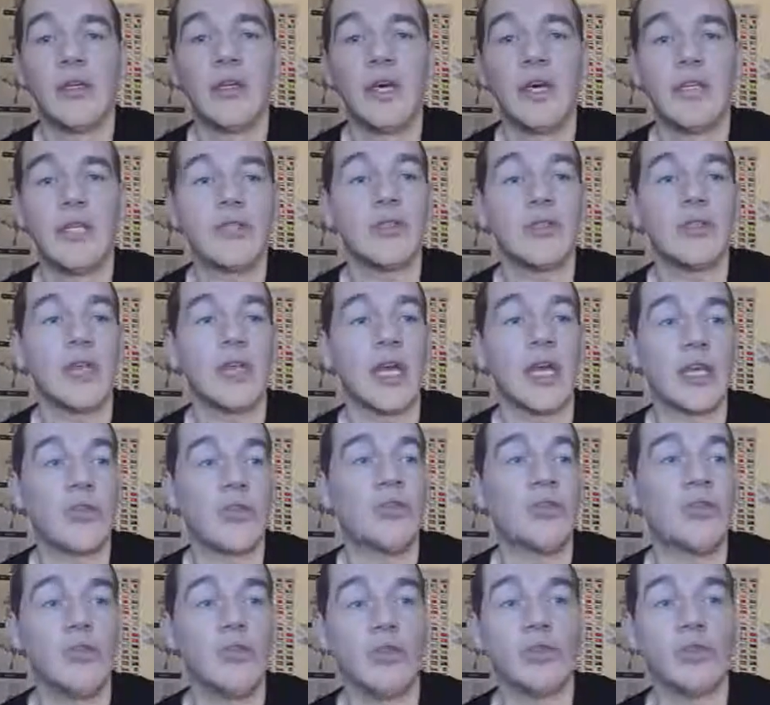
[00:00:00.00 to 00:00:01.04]
You know, I just, I
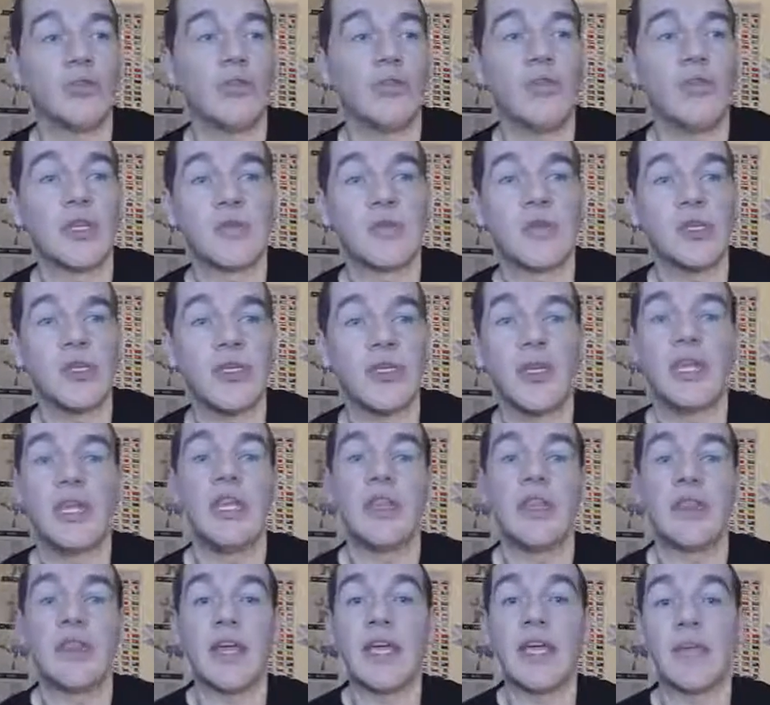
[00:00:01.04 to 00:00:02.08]
could not do this mission.
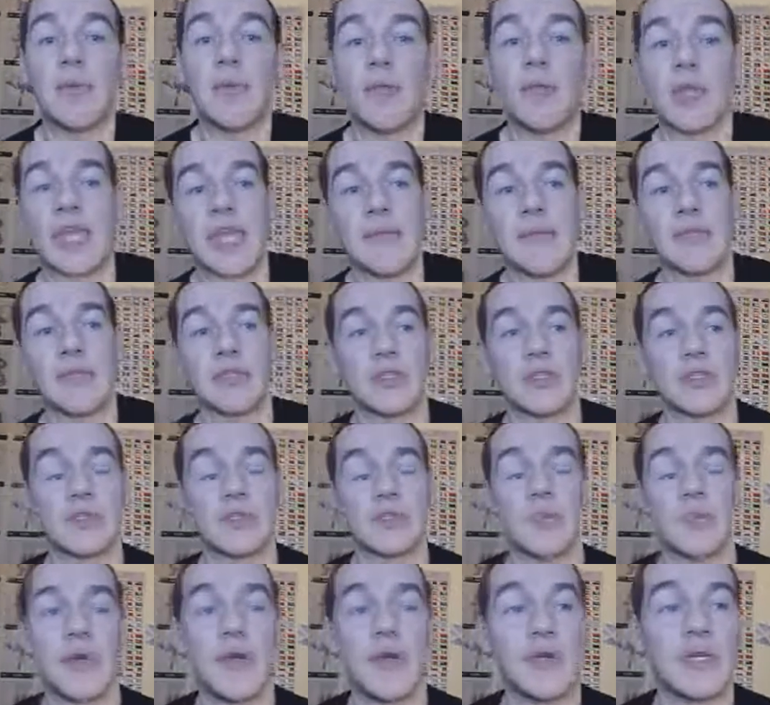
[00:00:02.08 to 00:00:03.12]
And the thing about the game is
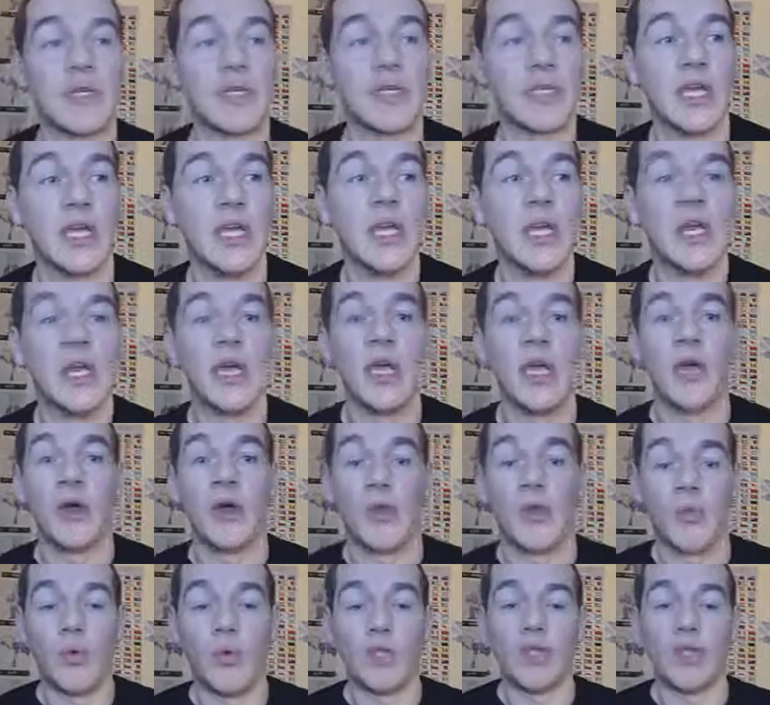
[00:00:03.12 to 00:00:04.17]
as well is
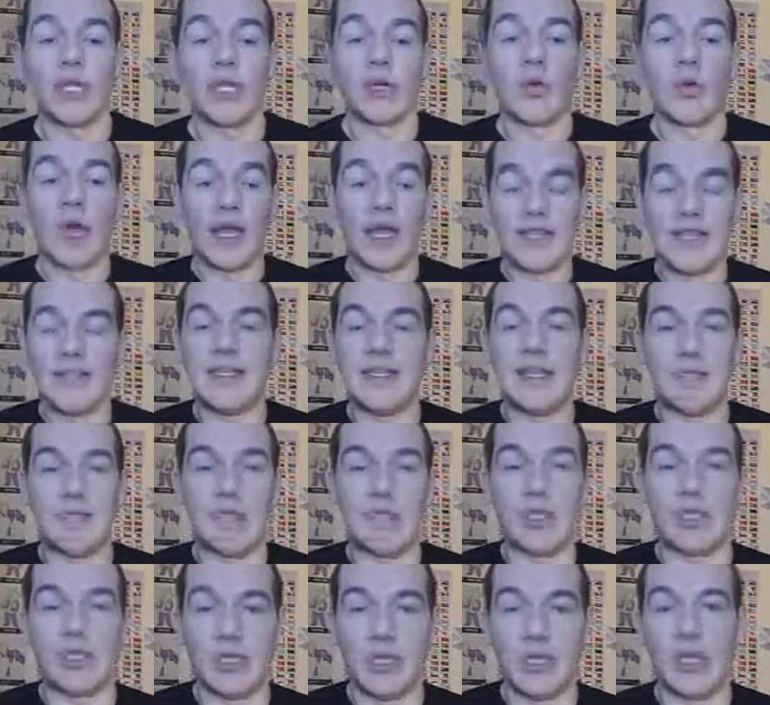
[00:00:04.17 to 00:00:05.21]
when you go into a
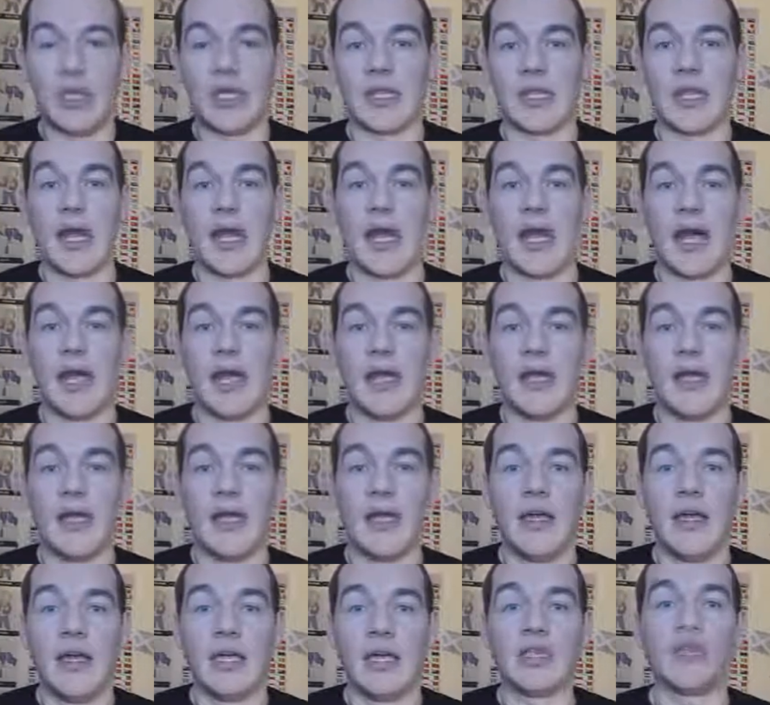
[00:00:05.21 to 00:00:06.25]
mission like that,
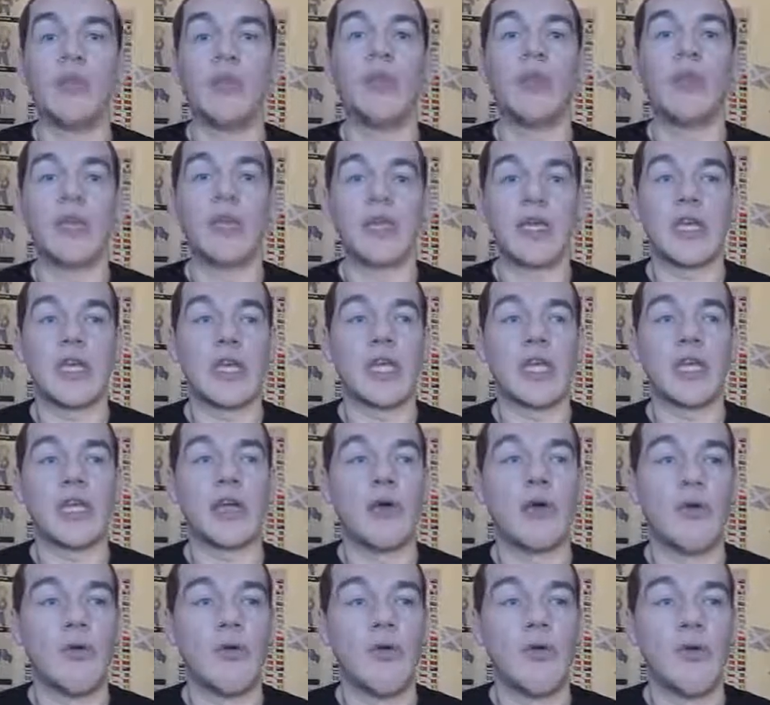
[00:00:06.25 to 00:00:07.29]
it's not like you
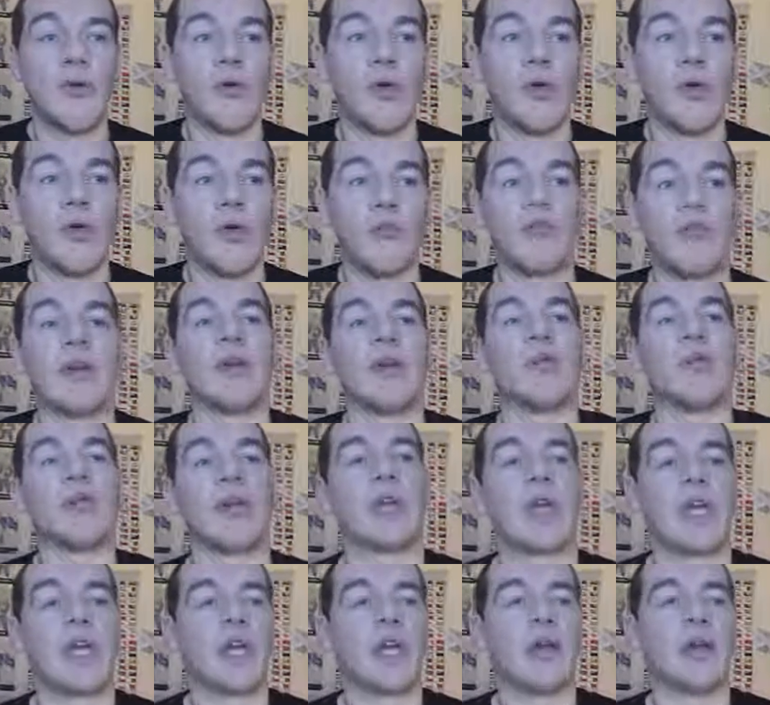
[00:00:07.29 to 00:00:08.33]
can go, right,
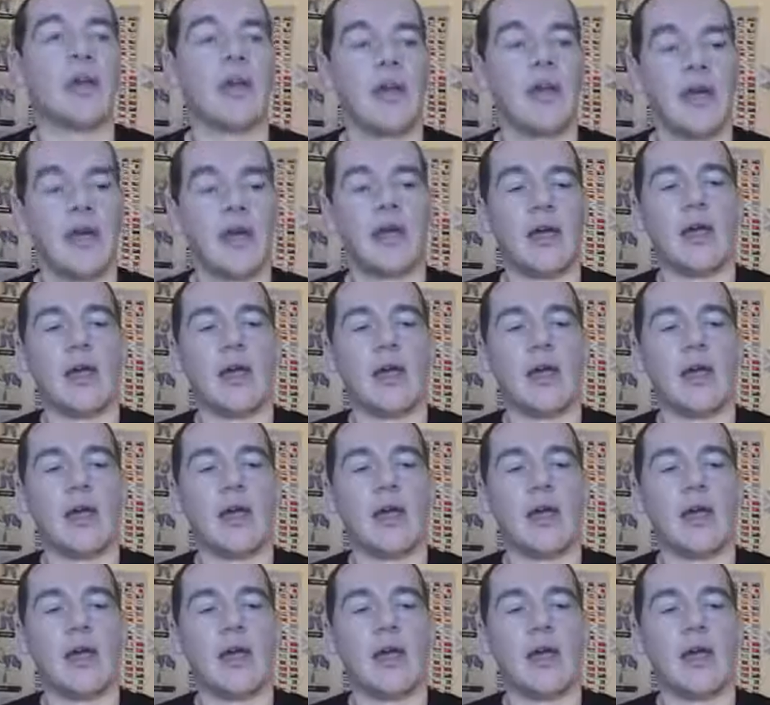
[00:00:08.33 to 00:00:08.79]
okay,